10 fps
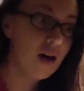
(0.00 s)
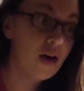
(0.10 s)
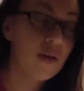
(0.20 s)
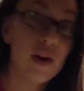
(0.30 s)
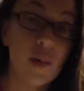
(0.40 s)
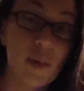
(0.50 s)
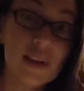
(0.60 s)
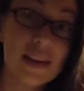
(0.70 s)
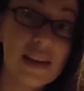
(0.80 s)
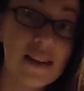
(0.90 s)
Alright,
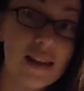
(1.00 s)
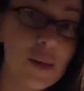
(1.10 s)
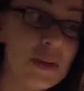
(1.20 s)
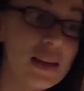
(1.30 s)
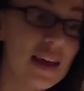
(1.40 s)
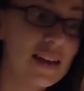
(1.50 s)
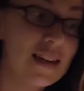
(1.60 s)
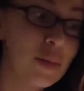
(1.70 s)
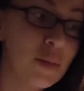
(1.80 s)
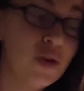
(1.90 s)
once it gets up to that
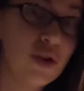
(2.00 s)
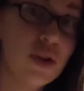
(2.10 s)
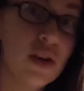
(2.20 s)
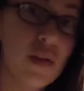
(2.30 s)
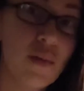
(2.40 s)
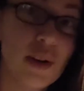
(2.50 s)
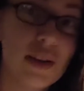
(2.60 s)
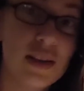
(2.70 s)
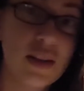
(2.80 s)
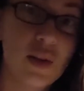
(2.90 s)
temperature of
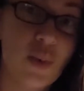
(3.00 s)
110 to